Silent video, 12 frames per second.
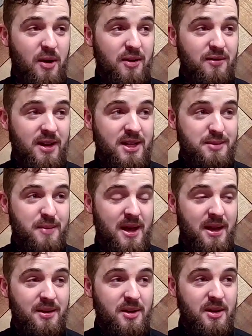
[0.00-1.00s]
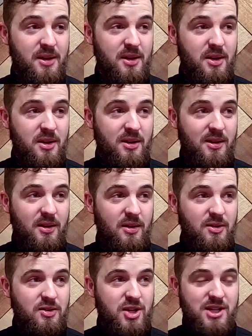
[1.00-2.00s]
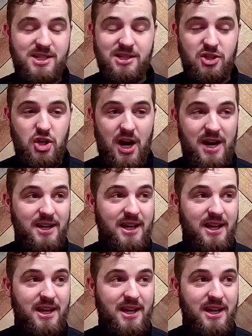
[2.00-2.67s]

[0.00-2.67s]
part of it has been just trying